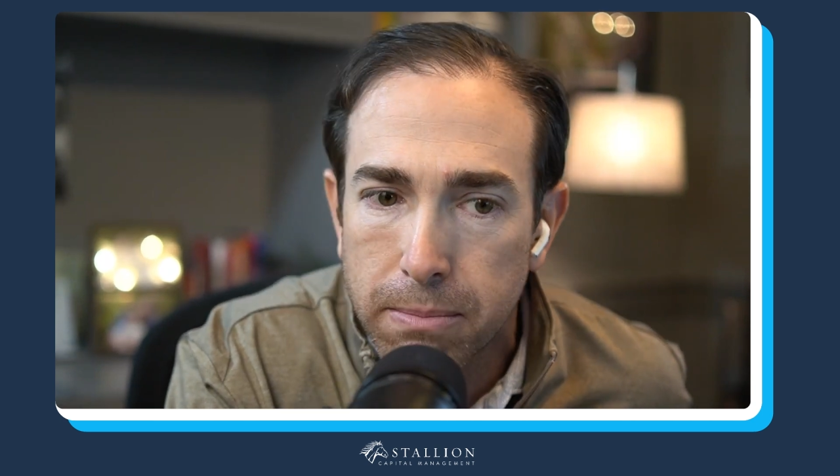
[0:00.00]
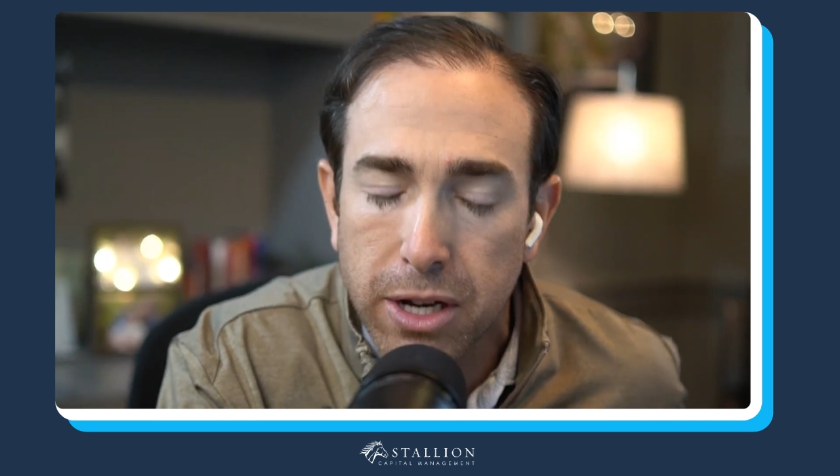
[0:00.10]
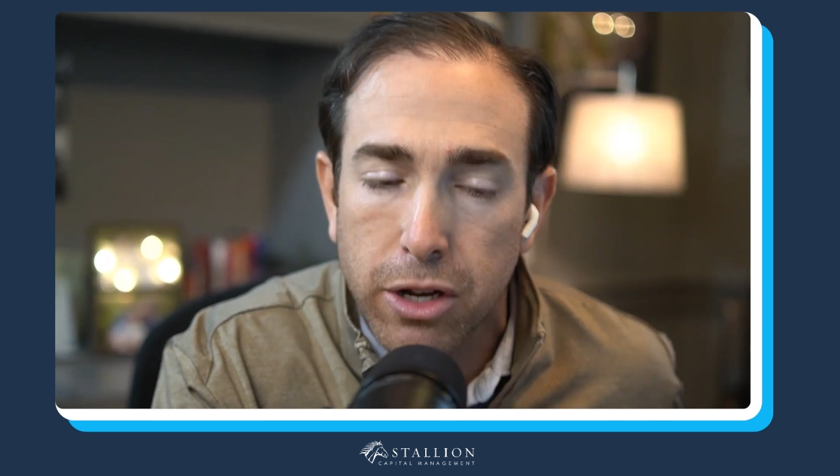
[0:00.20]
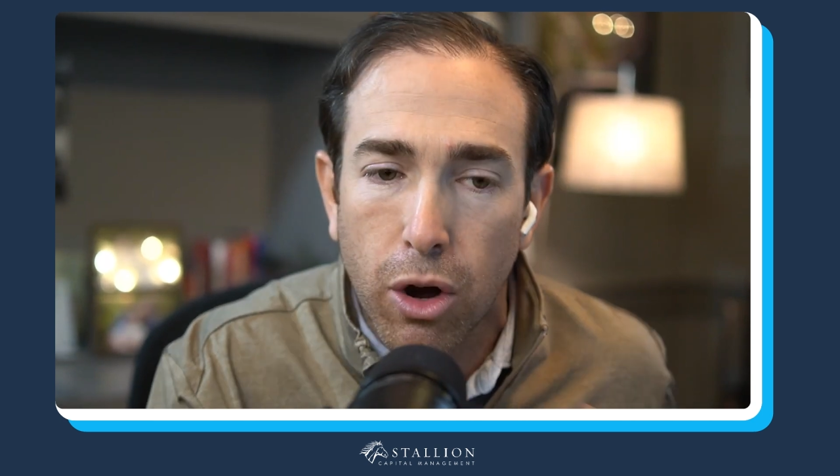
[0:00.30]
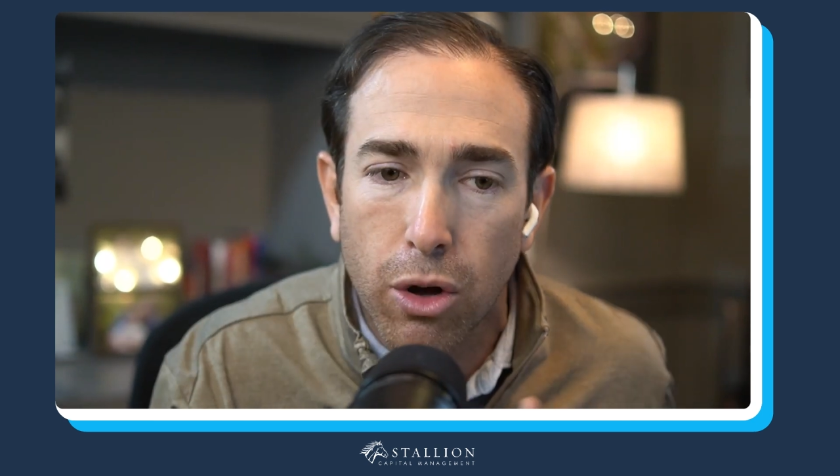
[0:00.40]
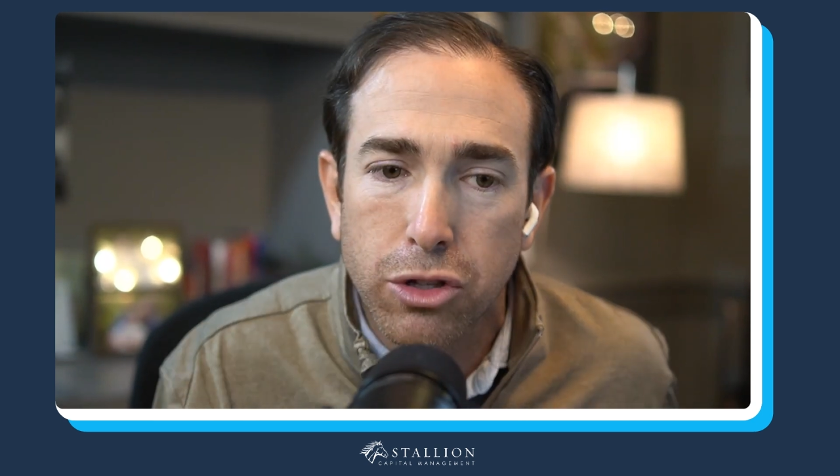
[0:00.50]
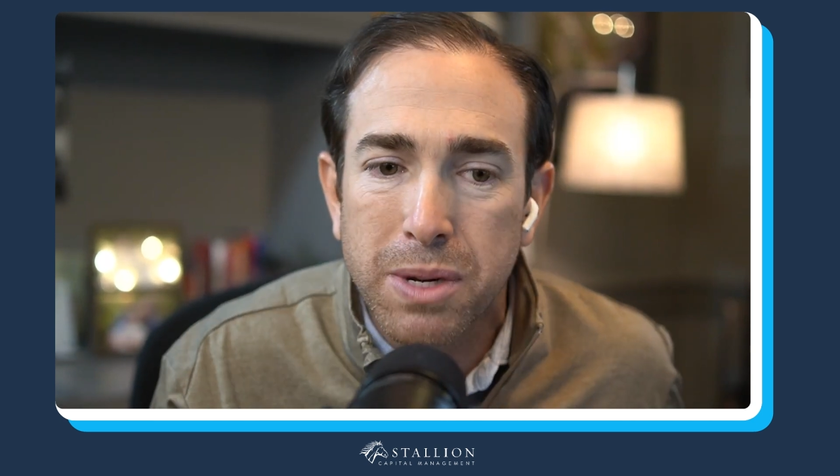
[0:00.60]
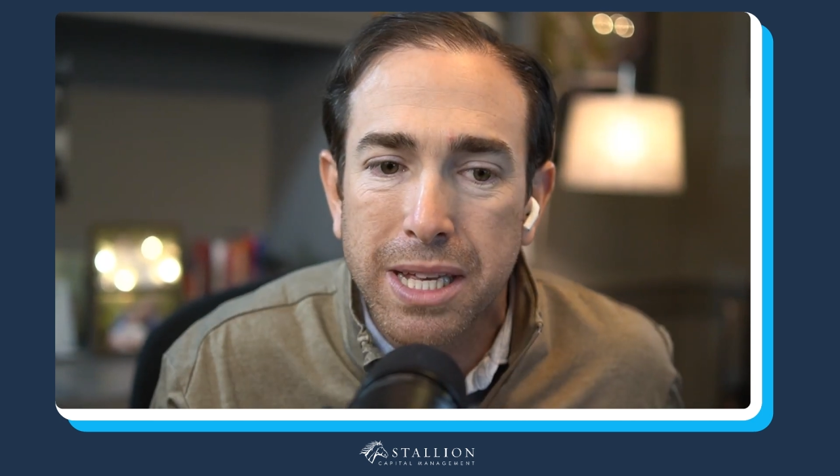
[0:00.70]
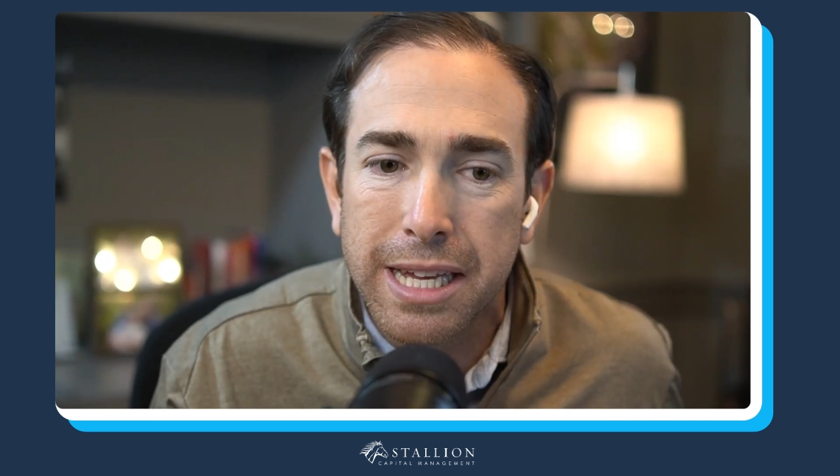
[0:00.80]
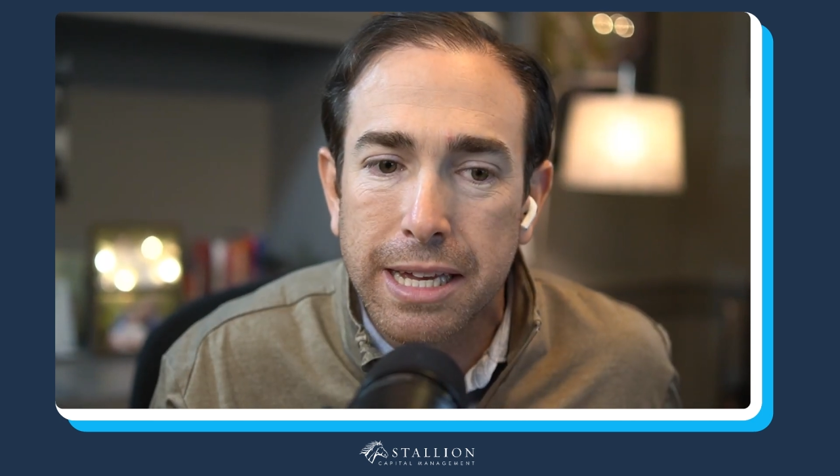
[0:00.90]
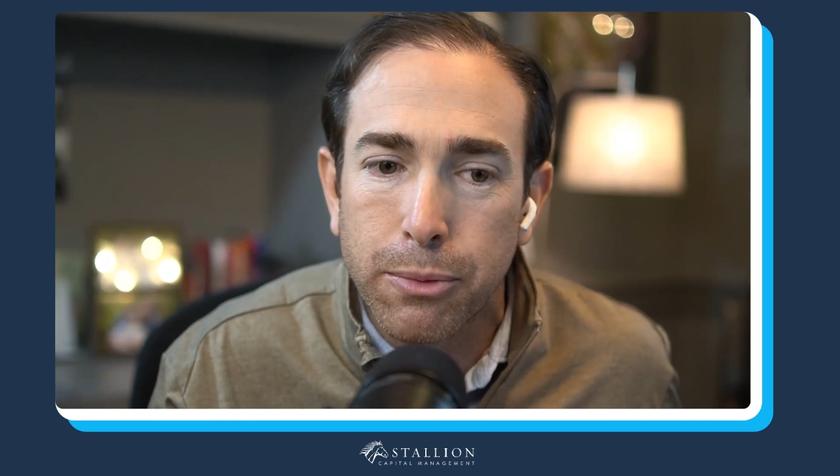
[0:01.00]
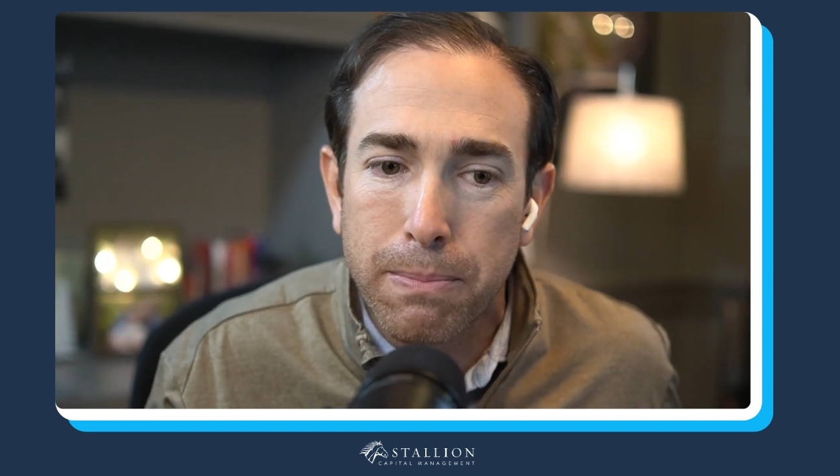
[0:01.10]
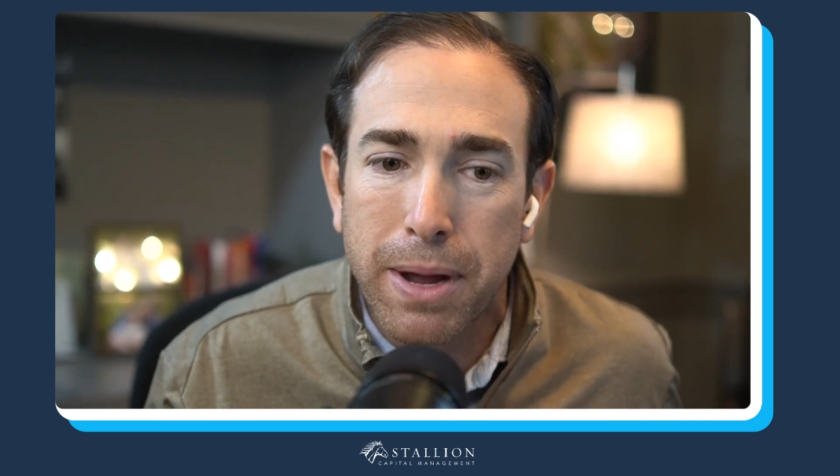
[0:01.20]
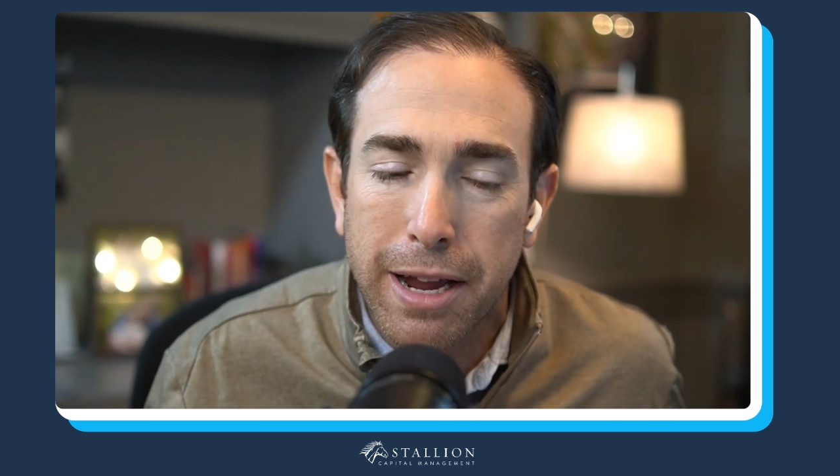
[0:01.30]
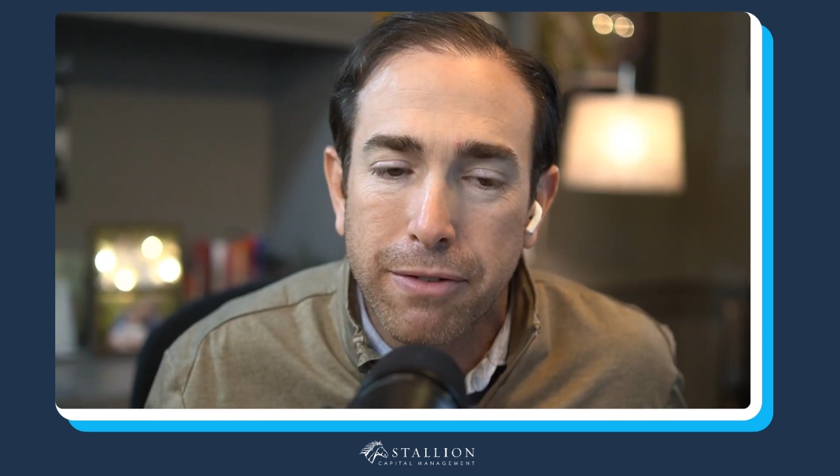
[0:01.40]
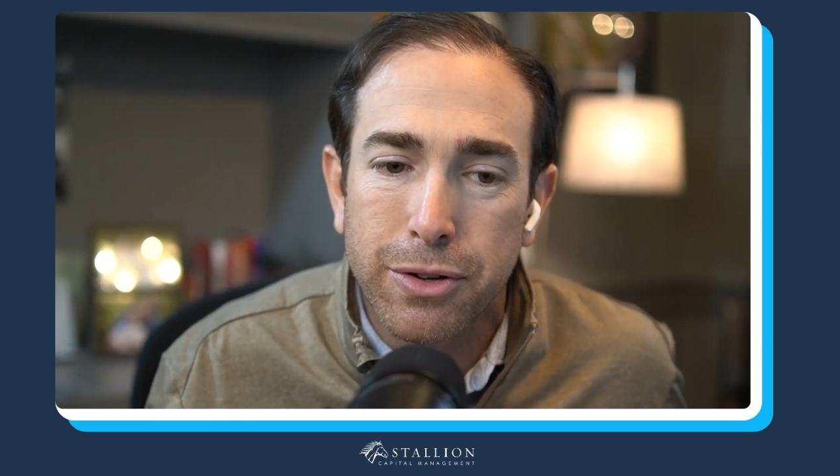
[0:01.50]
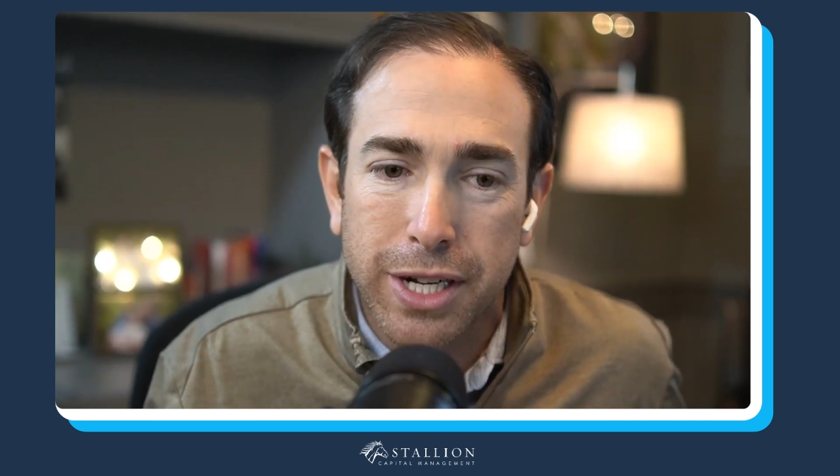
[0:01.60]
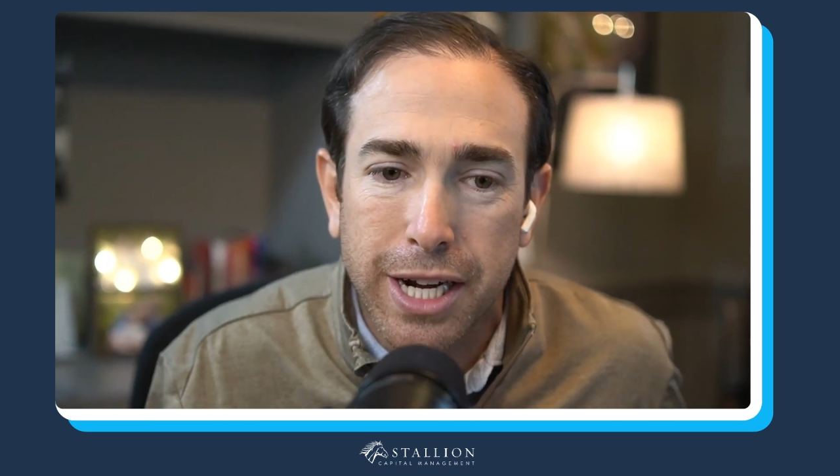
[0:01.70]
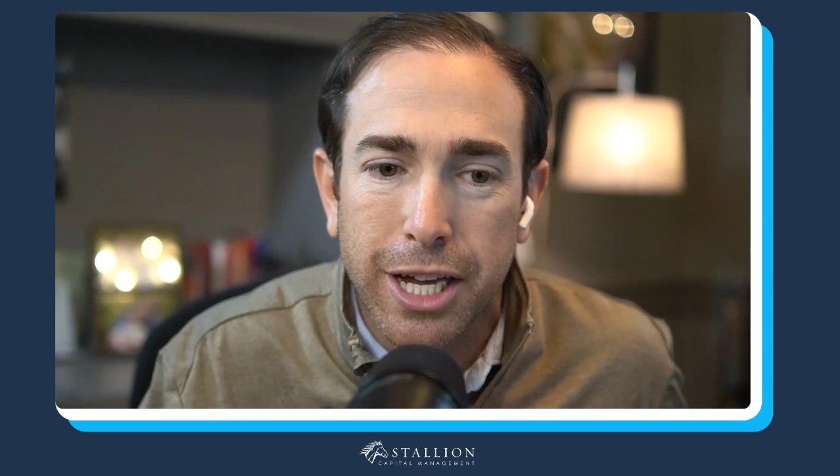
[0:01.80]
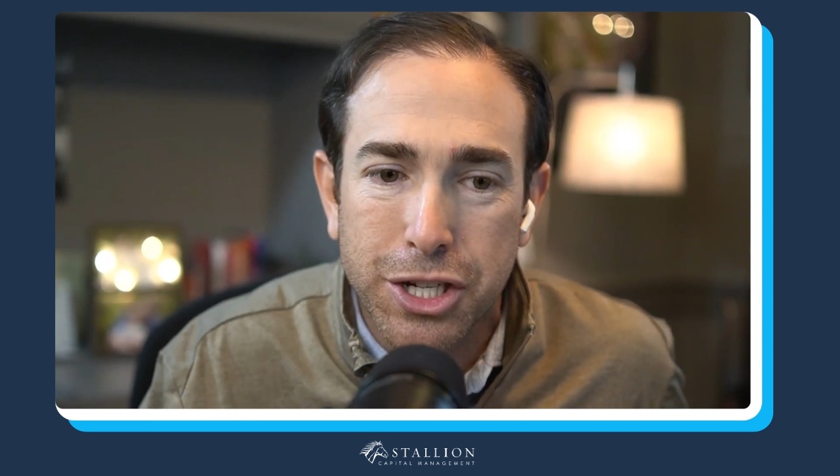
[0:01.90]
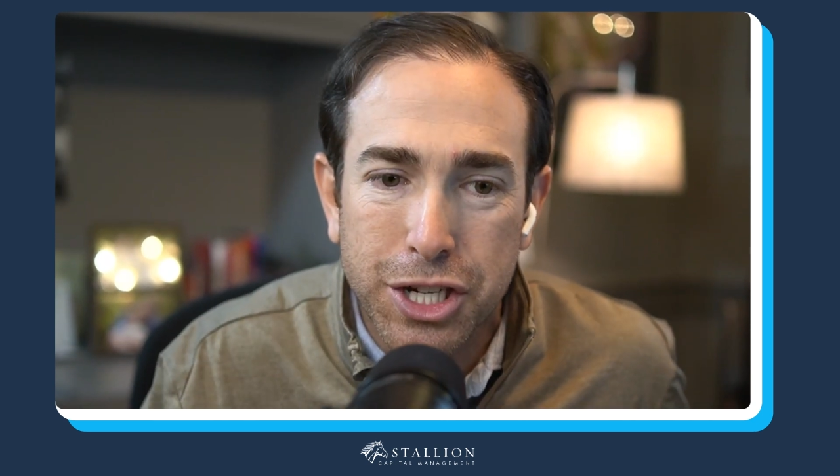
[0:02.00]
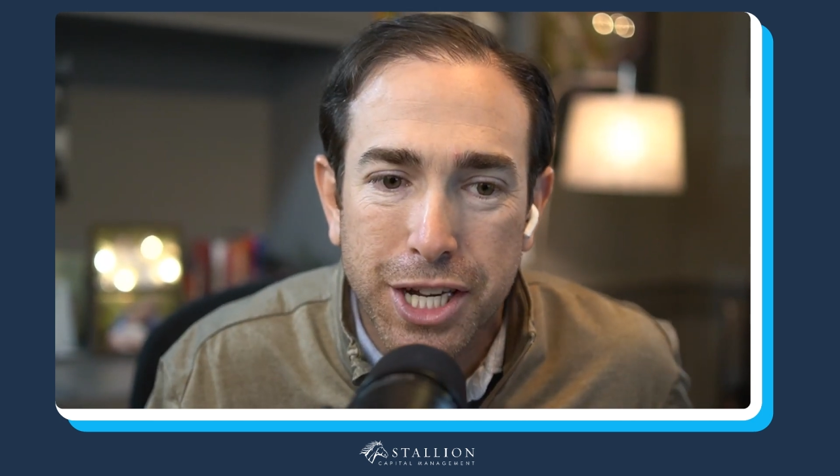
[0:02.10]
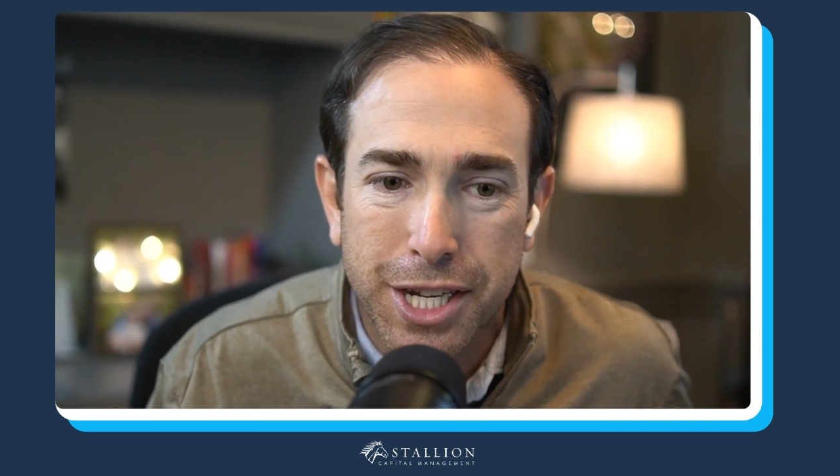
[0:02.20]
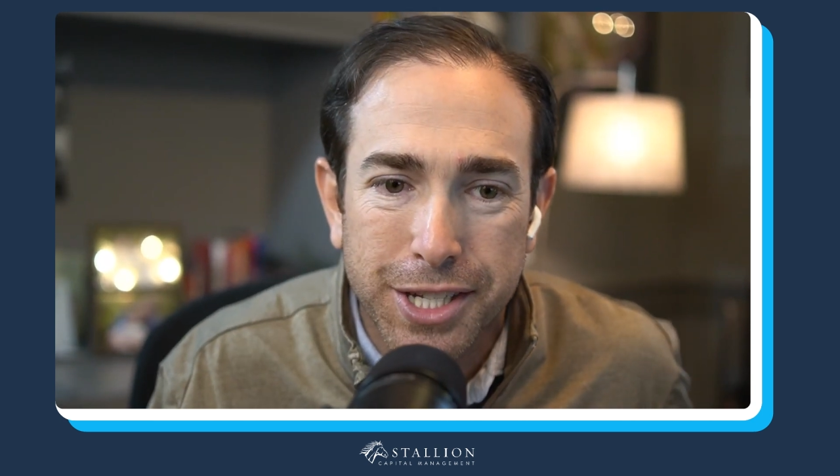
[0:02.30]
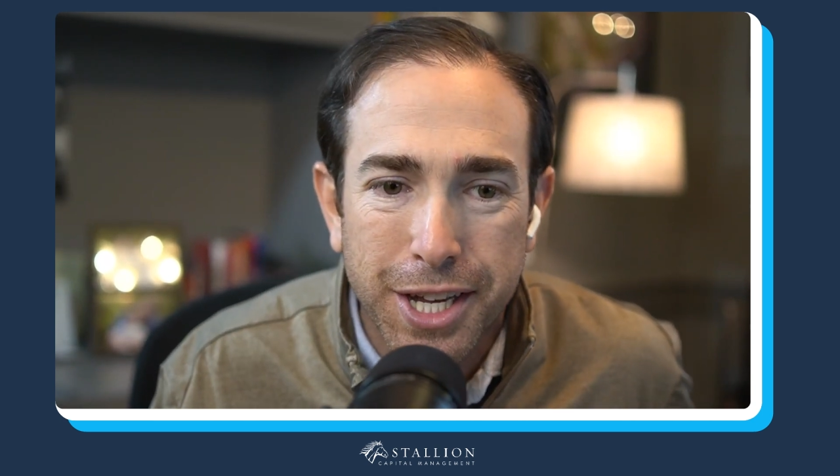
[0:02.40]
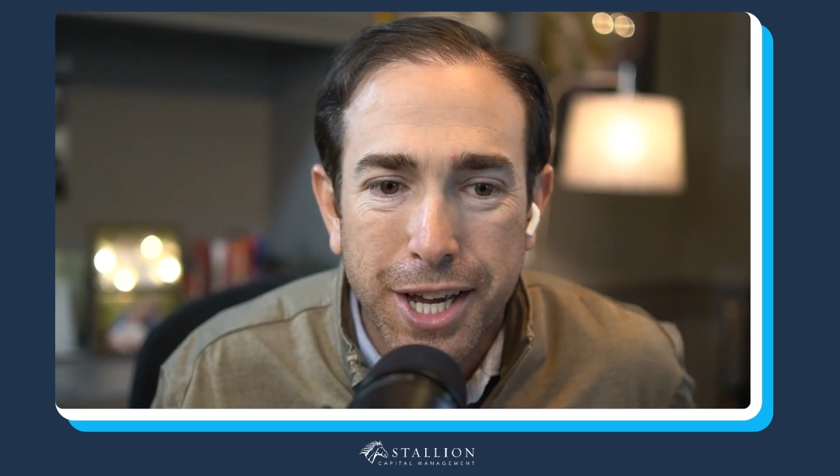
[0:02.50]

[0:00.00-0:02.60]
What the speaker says: But ultimately, what behavioral psychology is